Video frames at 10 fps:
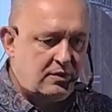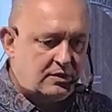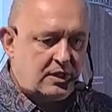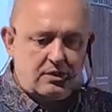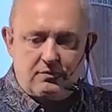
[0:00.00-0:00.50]

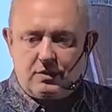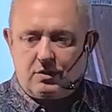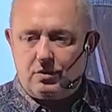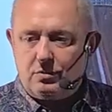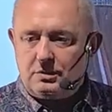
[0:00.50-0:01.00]
say it will
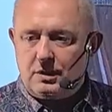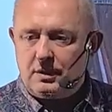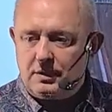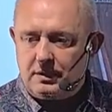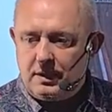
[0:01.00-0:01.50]
go.
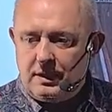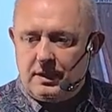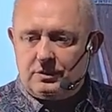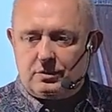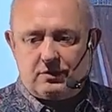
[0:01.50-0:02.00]
And
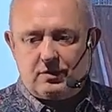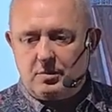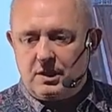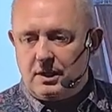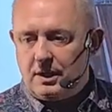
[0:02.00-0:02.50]
so it will
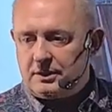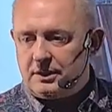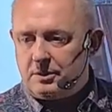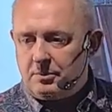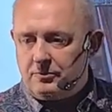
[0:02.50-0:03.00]
be
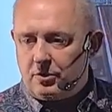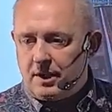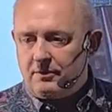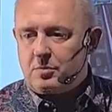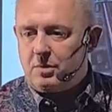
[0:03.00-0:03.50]
accessible for
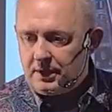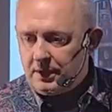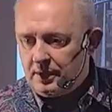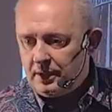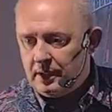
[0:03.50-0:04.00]
everybody.
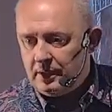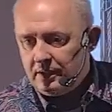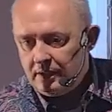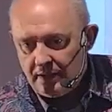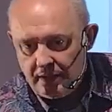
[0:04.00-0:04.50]

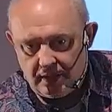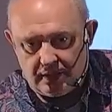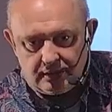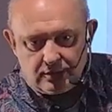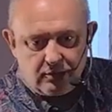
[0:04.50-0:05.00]

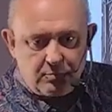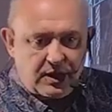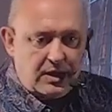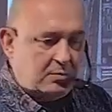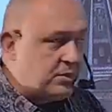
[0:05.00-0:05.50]
So what may
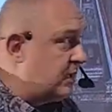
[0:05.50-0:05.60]
happen